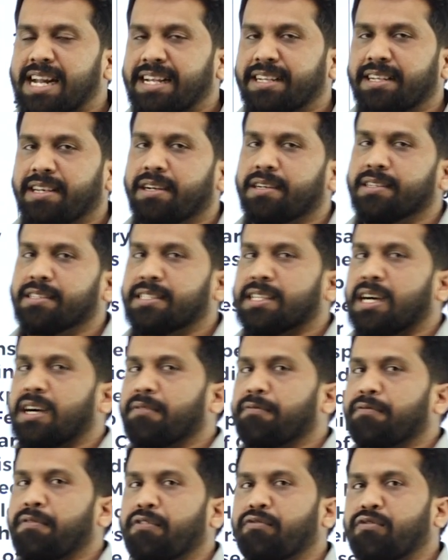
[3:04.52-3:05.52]
ten years
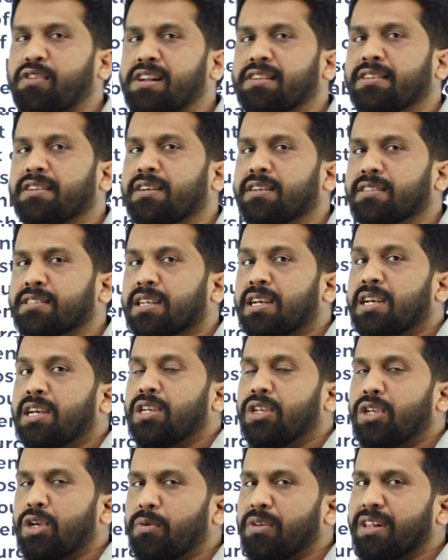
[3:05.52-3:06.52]
or fifteen years,
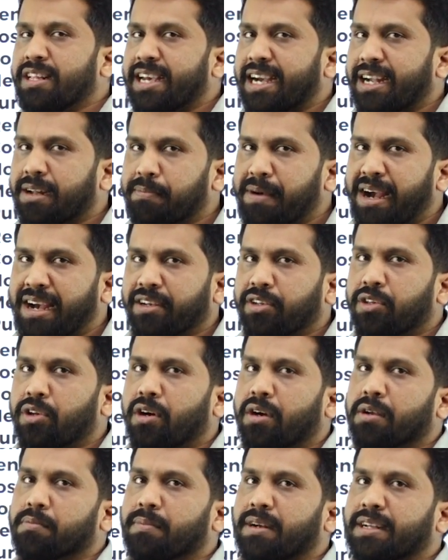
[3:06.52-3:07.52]
you will get back
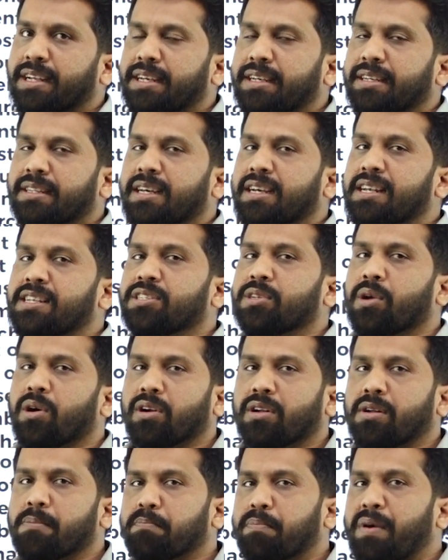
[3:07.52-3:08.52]
your money. That is
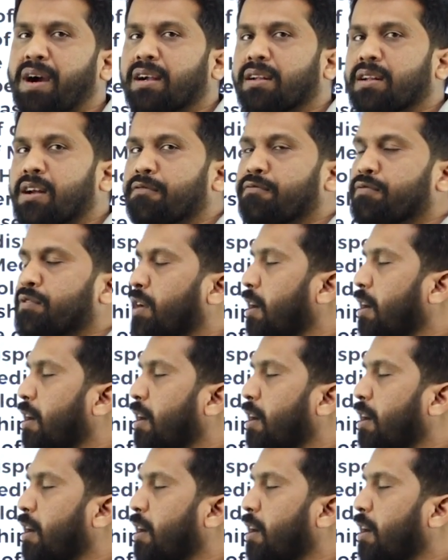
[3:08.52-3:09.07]
not part of